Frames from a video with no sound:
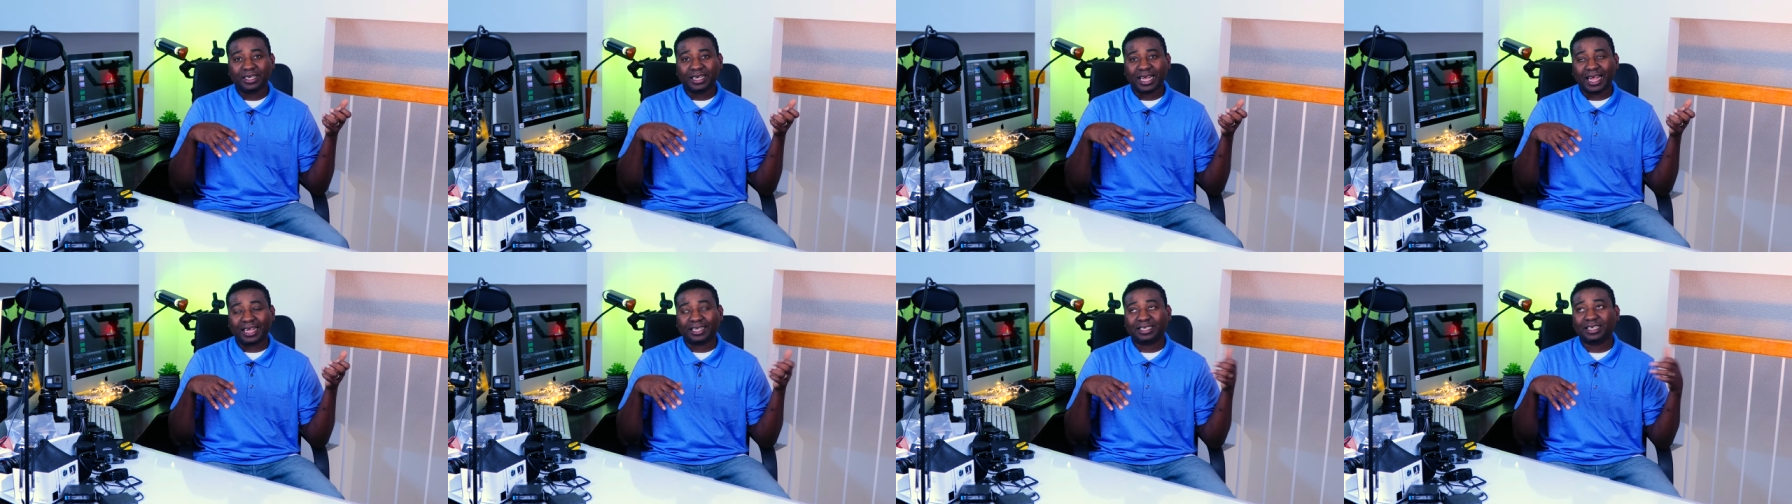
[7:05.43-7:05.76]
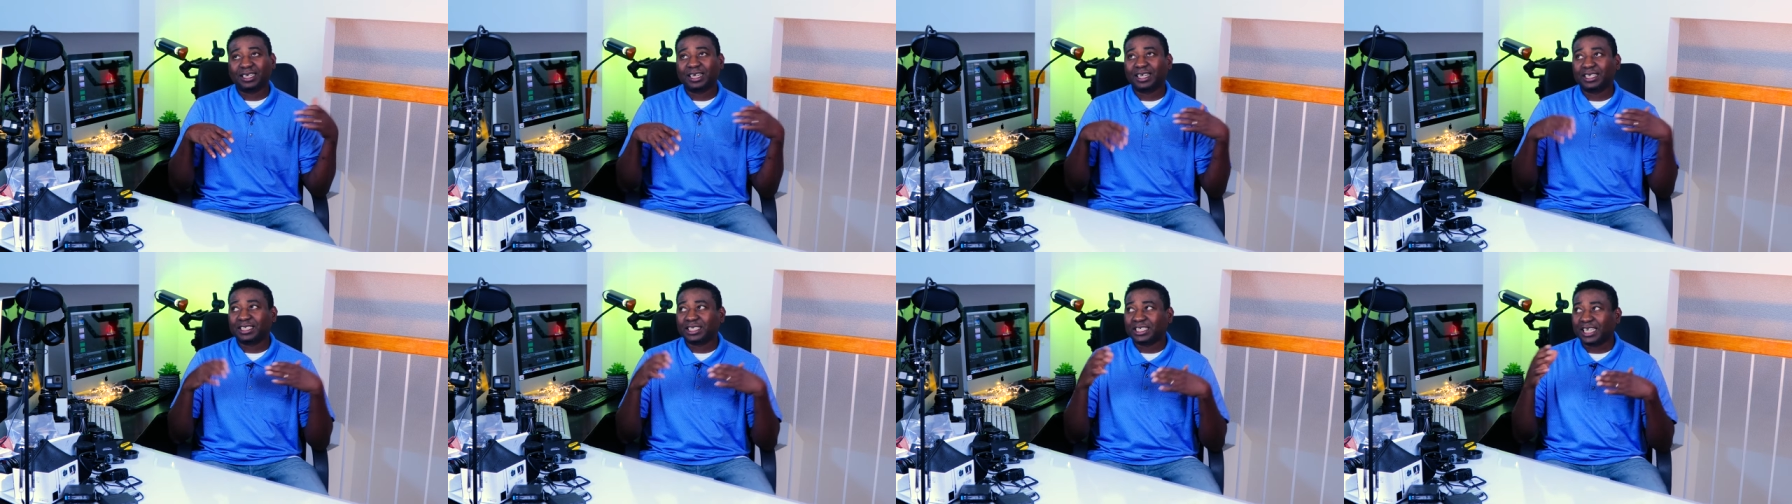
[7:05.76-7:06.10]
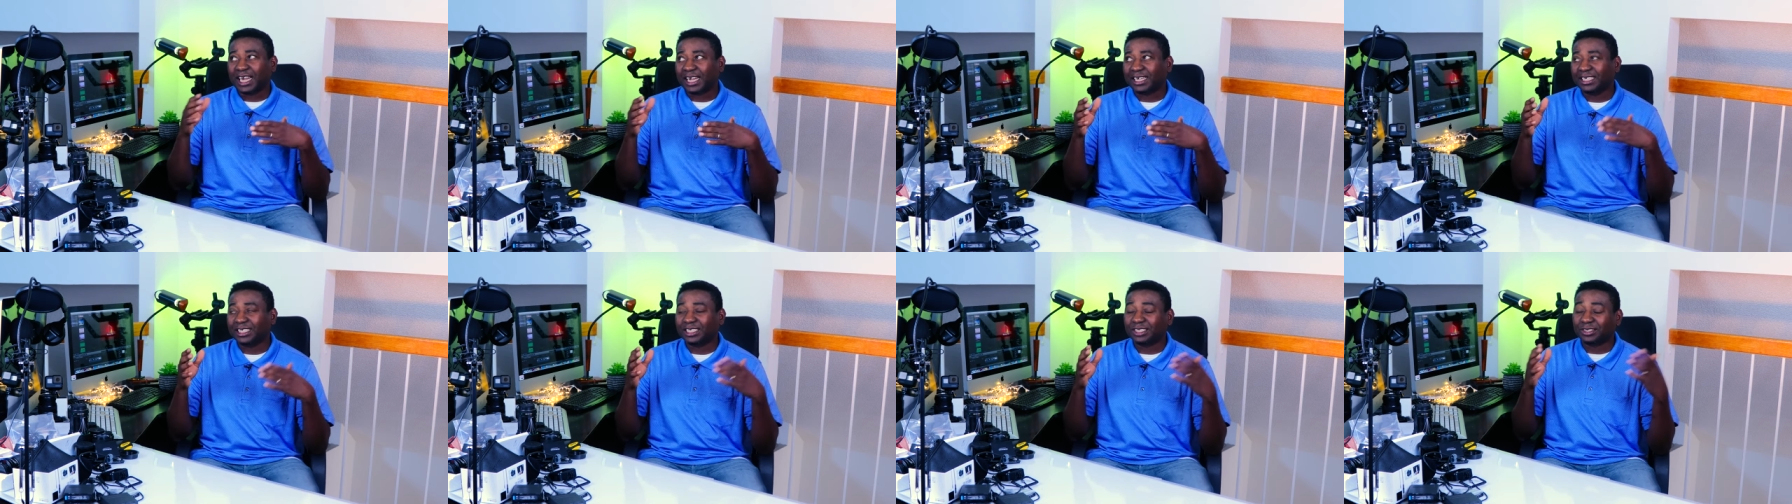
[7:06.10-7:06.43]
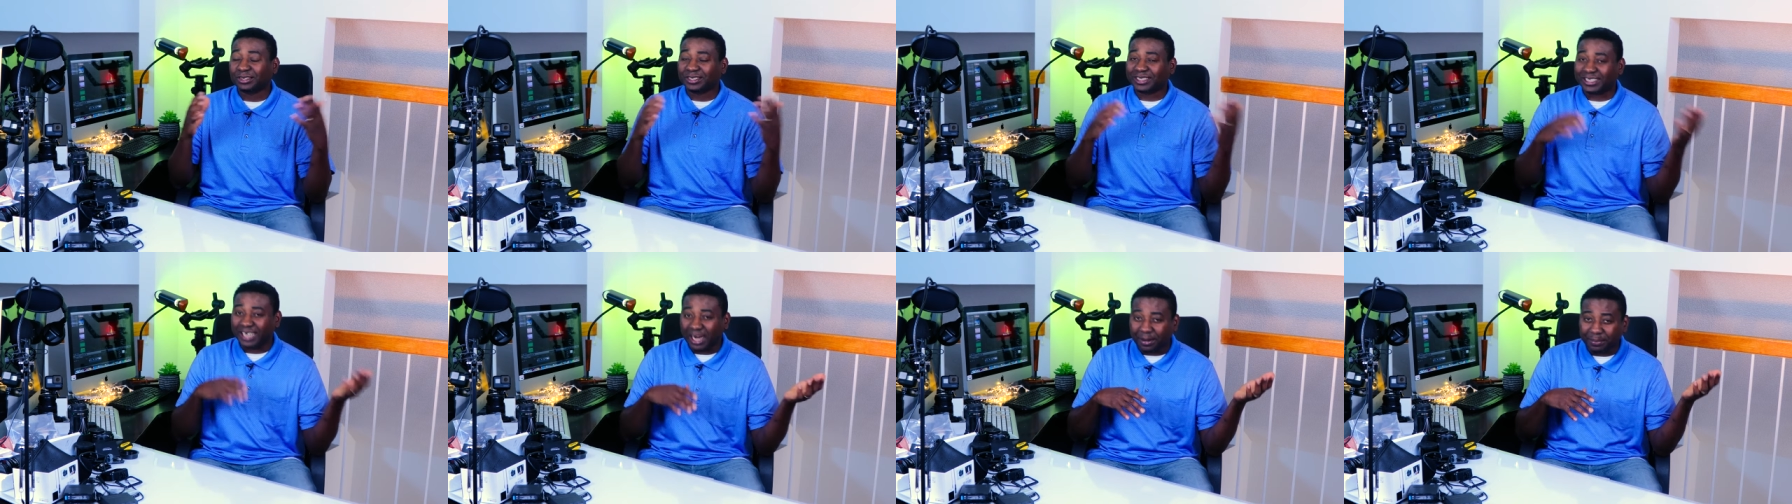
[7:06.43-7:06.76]
I think a Chinese
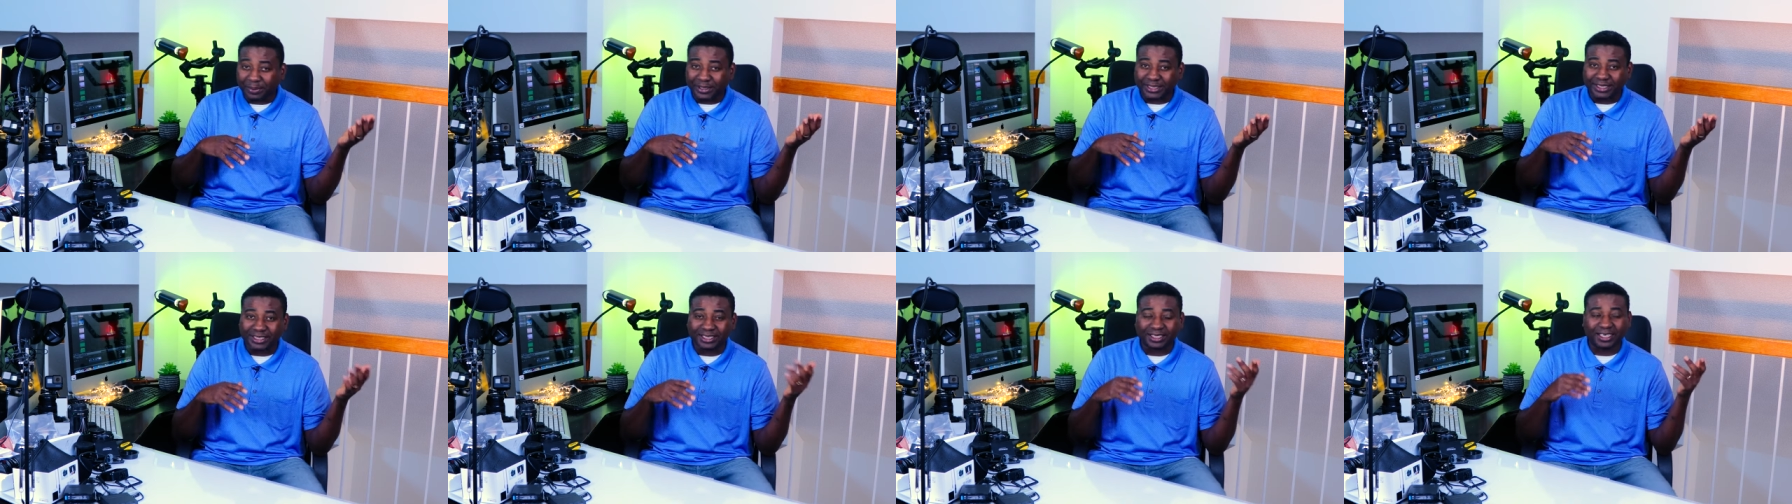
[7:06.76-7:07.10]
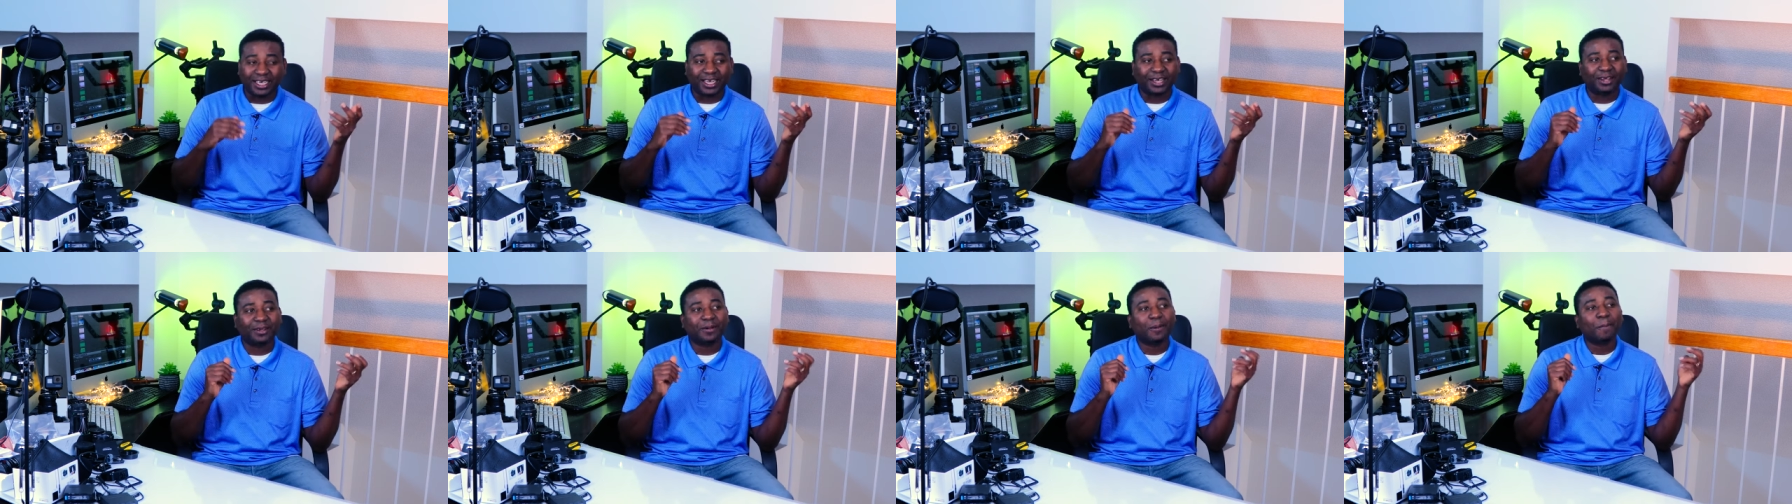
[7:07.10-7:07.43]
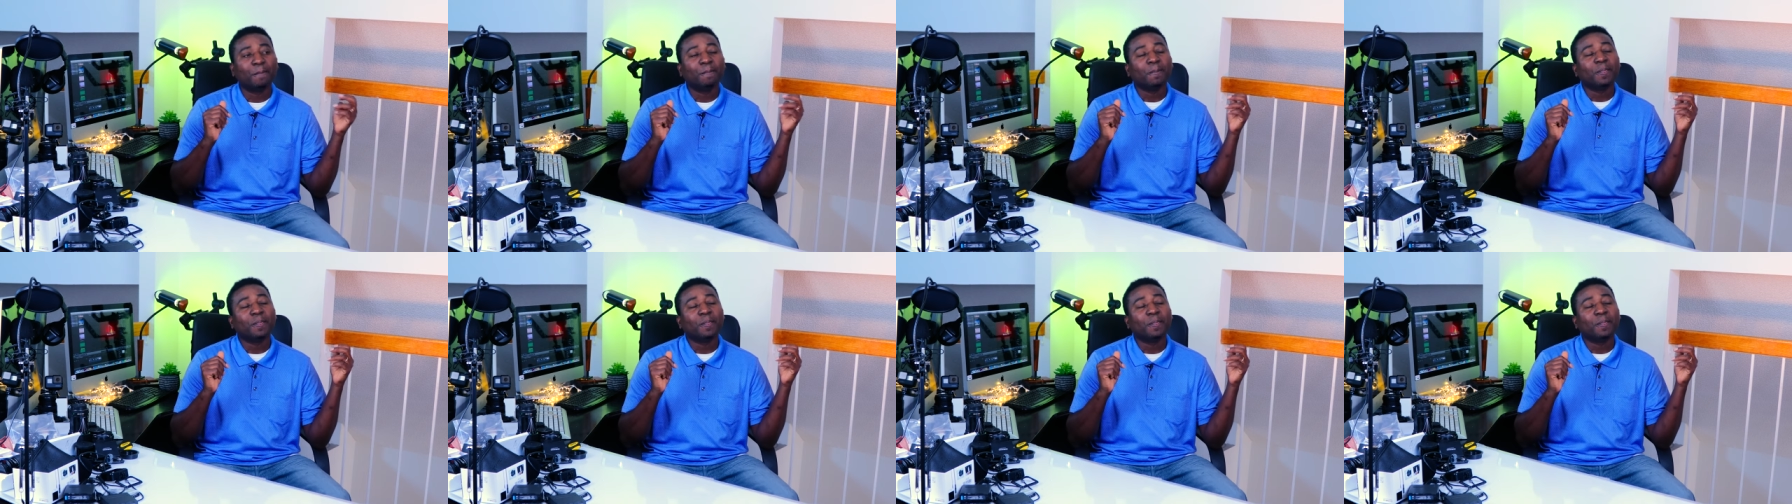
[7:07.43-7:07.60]
or Japanese girl,